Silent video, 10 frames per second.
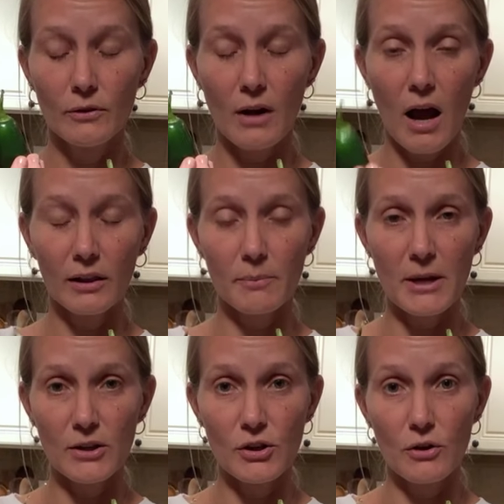
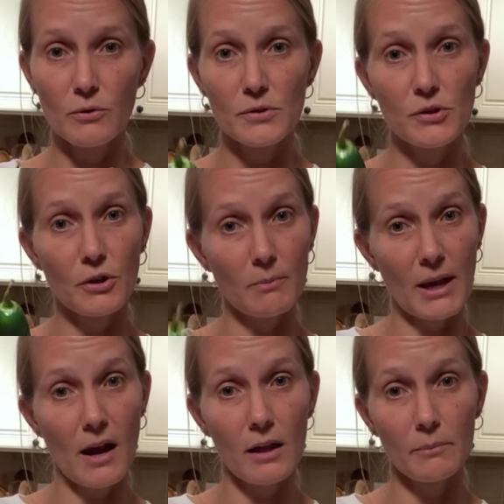jalapenos, you can
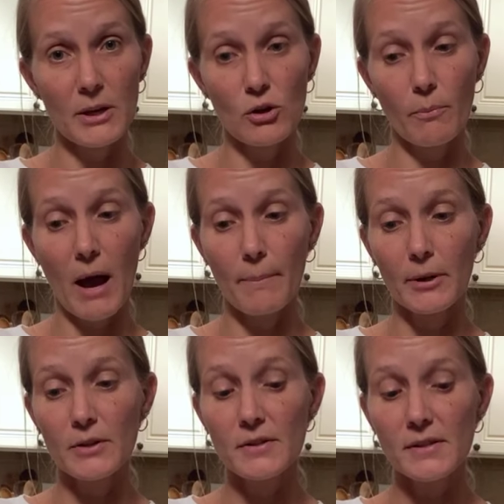make jalapeno
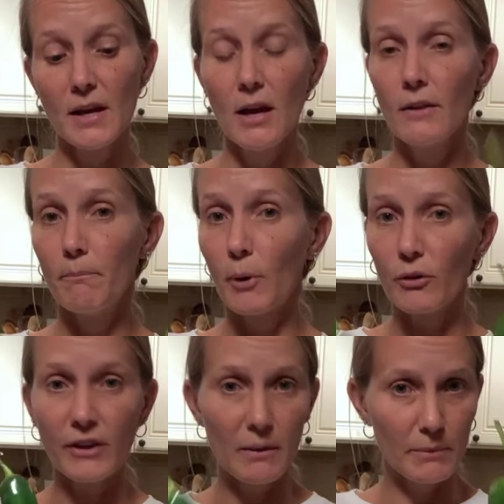poppers.
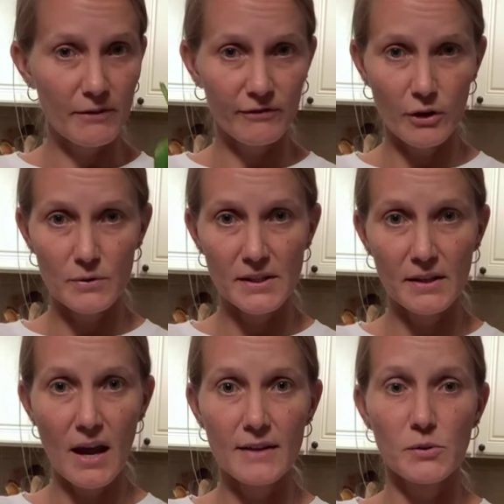Both can be frozen
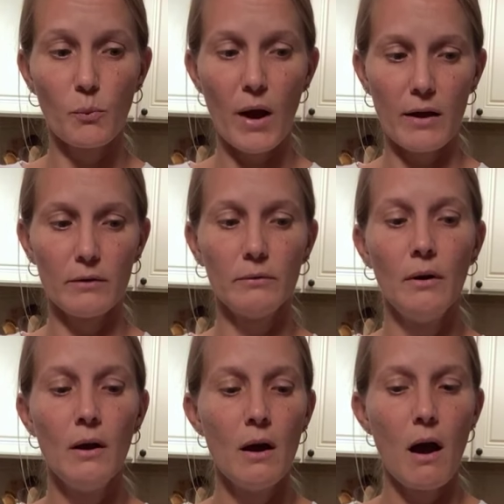as well.
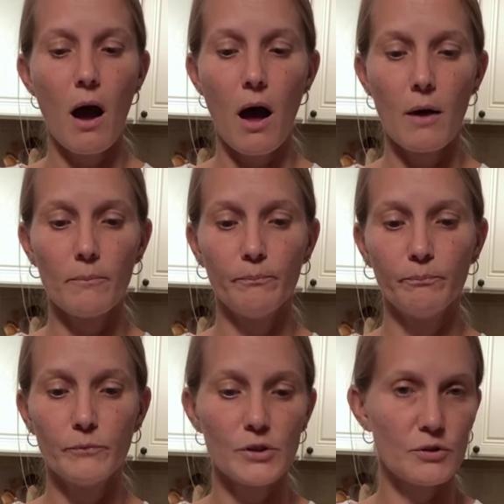Um,
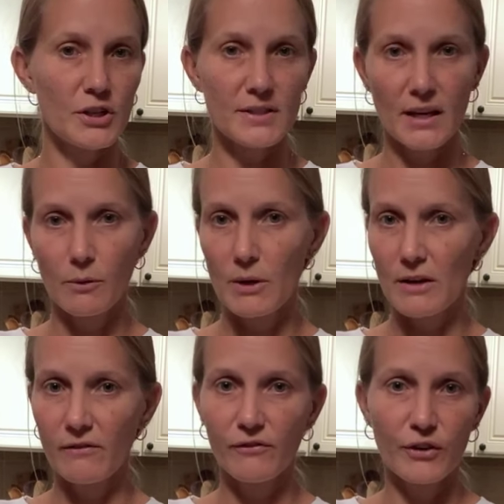so just like
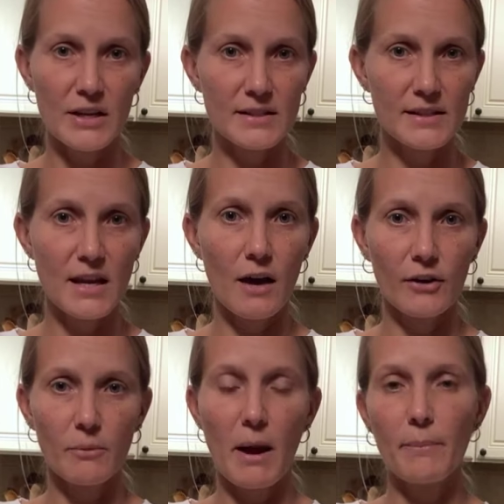we freeze the
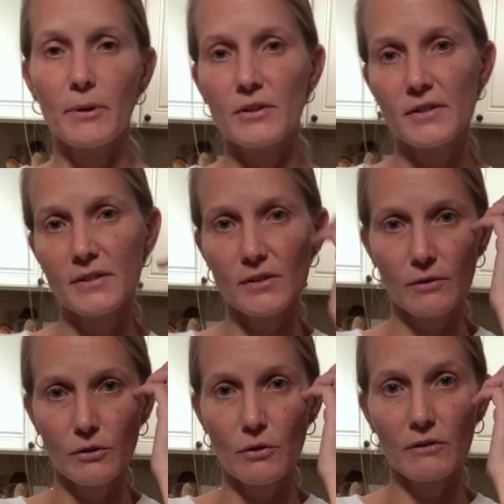other peppers,
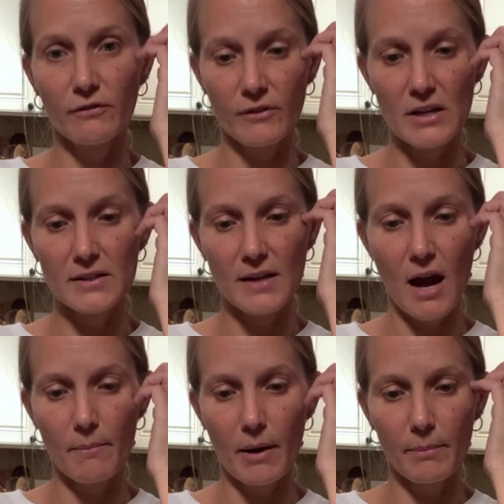you can freeze
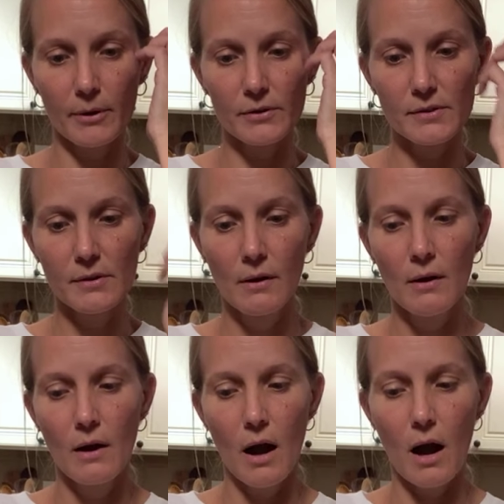hot peppers.
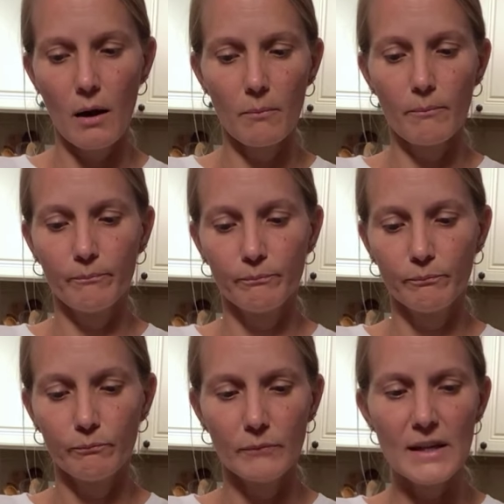Um,
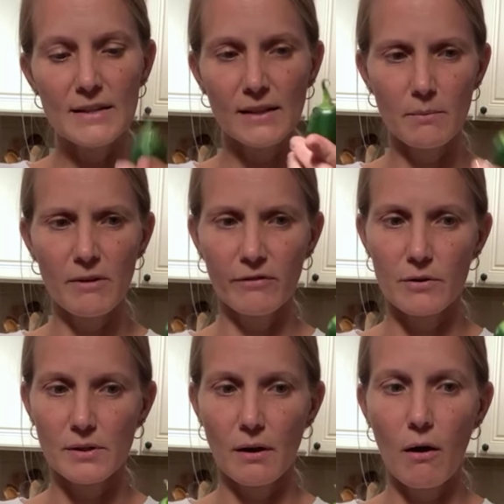these can be
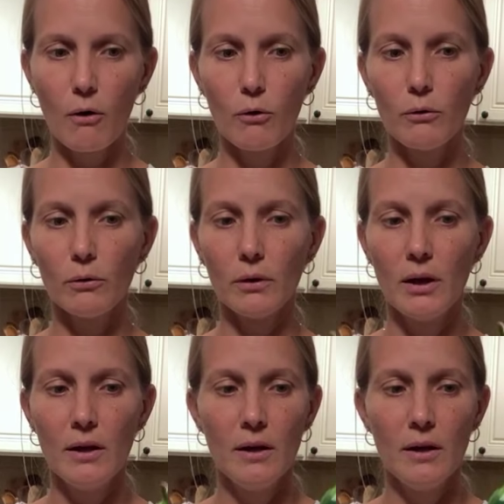frozen whole,